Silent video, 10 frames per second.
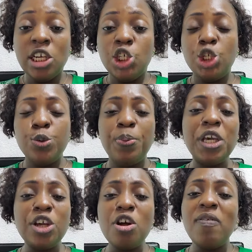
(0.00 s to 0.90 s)

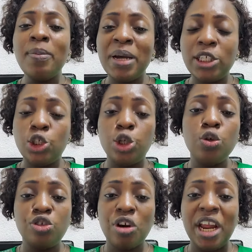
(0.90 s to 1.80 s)
speaking over my
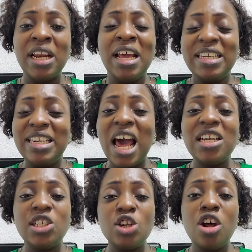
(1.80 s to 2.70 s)
children
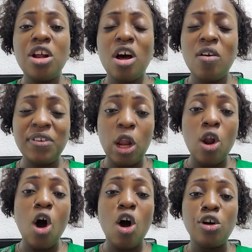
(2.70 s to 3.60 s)
that is not of the
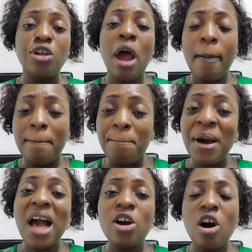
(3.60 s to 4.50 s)
Lord,
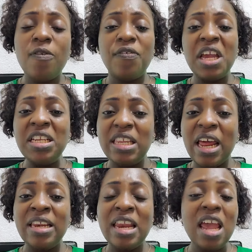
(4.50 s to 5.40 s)
back off in
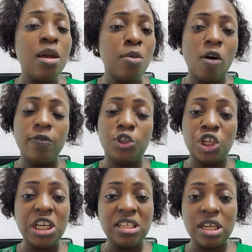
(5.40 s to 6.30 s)
the name of
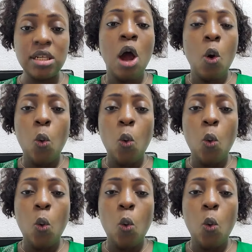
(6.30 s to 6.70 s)
Jesus.